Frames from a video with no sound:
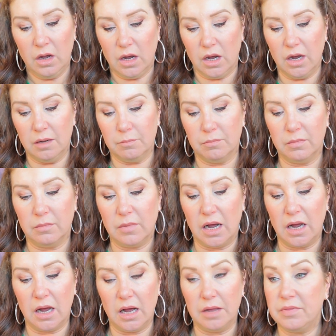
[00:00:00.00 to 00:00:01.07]
Um,
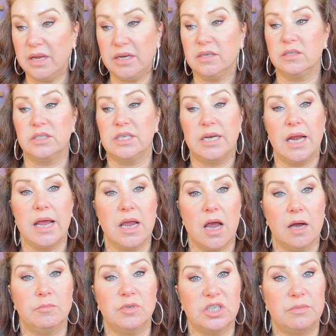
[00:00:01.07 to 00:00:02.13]
And then today
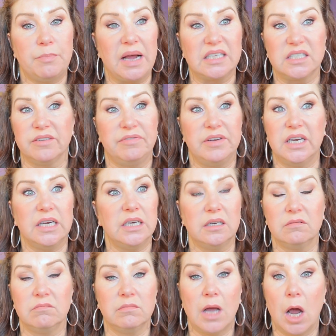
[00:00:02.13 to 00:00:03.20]
I'm just back to
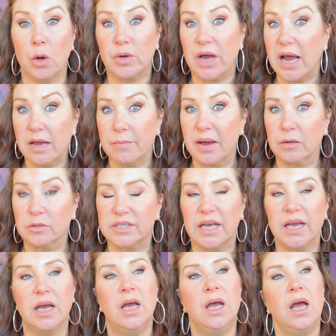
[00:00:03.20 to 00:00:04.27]
feeling okay about
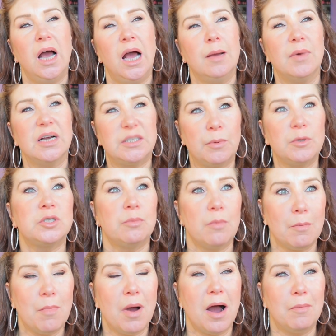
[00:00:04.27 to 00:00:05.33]
it. Um, I spoke to
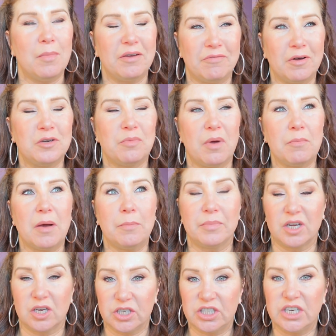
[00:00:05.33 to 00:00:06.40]
my mum, I phoned my mum
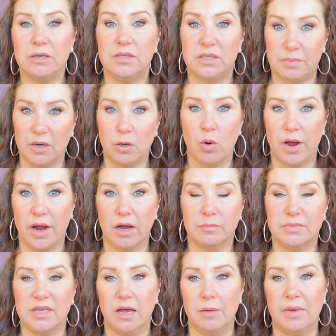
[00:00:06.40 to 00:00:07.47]
because she's been quite
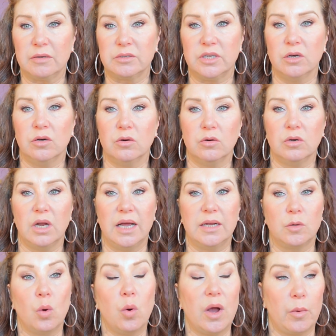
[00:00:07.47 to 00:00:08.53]
upset about it all
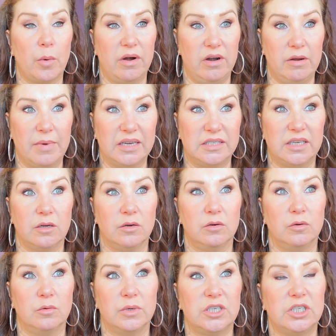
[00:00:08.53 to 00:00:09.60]
and quite worried about it
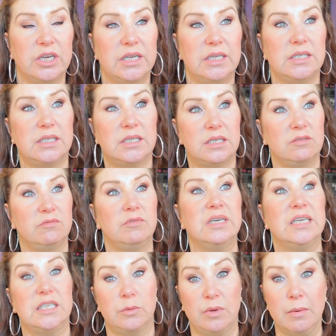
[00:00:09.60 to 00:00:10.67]
all, which is
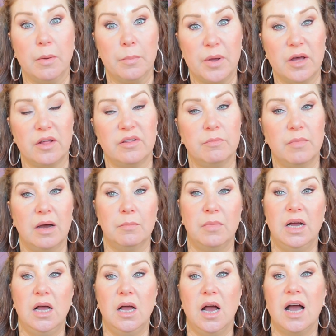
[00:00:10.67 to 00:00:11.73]
really sweet, my birth
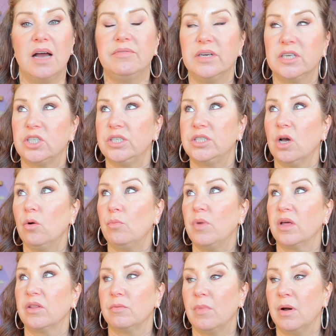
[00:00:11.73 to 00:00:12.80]
mum. I haven't actually told
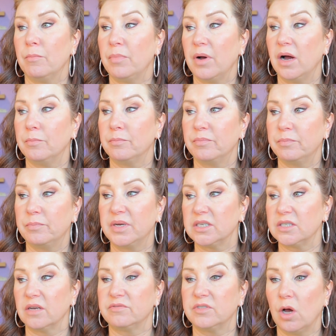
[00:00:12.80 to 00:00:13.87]
my other mum, but I'm,
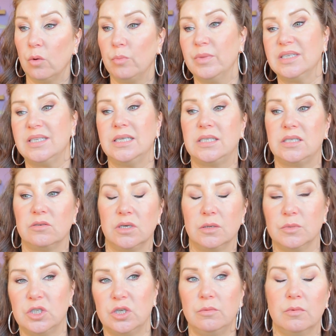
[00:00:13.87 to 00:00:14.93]
because I've told my sister, and
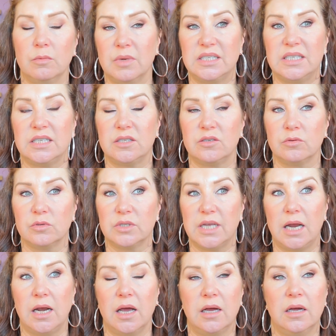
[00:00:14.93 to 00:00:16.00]
I'm assuming my sister will
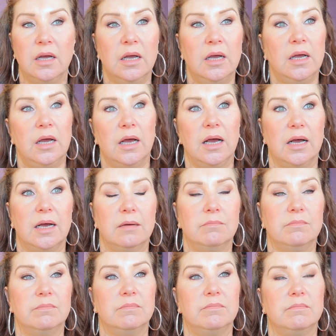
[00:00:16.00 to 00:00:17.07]
tell her.
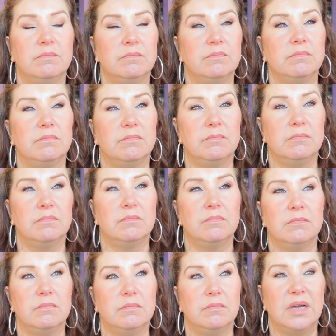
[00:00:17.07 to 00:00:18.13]
Um,
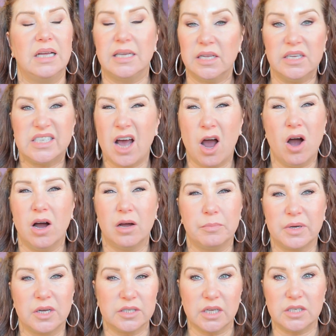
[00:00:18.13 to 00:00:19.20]
it's hard
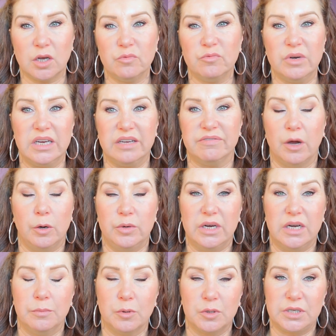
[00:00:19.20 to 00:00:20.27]
because I don't really phone
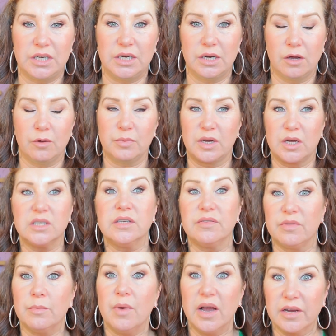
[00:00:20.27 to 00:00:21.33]
anybody, you know, because
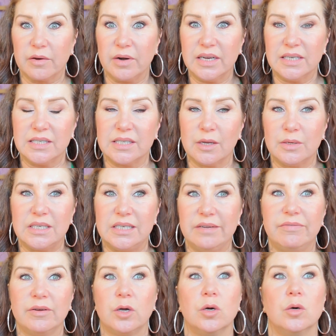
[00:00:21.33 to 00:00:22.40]
of the migraines, so it's
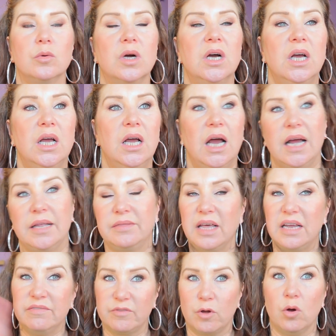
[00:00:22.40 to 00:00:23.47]
difficult. And
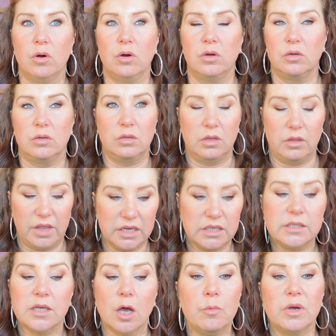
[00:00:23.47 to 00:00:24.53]
they've got,
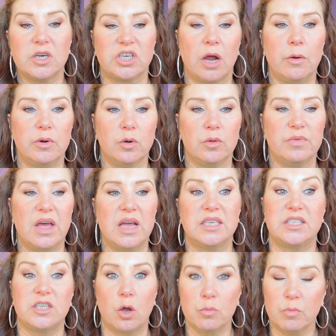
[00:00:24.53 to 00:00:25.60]
there's so much going on there,
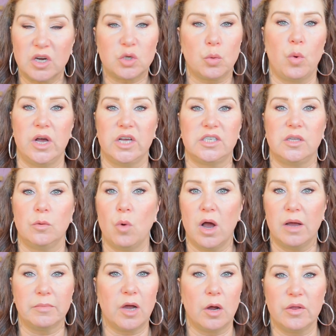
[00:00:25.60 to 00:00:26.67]
so much worse than
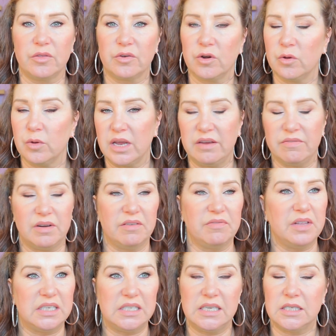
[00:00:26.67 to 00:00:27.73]
what I'm going through, even
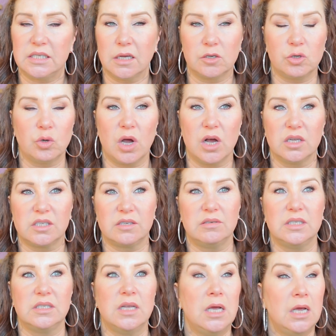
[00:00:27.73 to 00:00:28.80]
if this is ductal
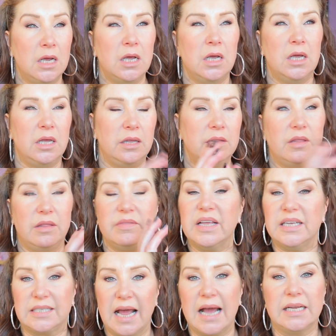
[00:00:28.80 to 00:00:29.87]
carcinoma.
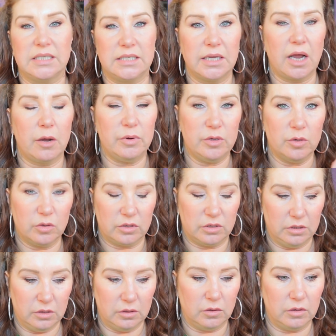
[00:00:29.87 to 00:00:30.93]
There's cancer going
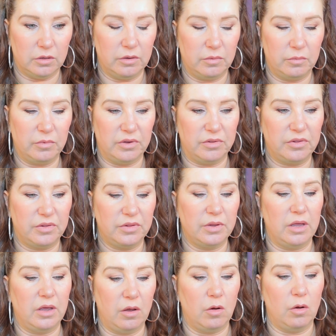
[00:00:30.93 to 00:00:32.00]
on with
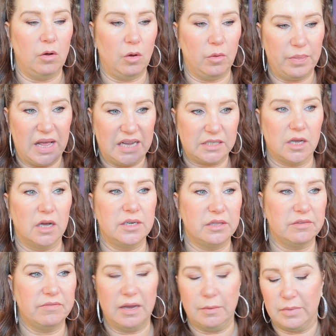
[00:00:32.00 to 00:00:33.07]
on that side
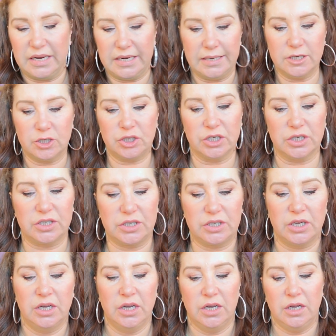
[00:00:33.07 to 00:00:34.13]
of the family, and it's just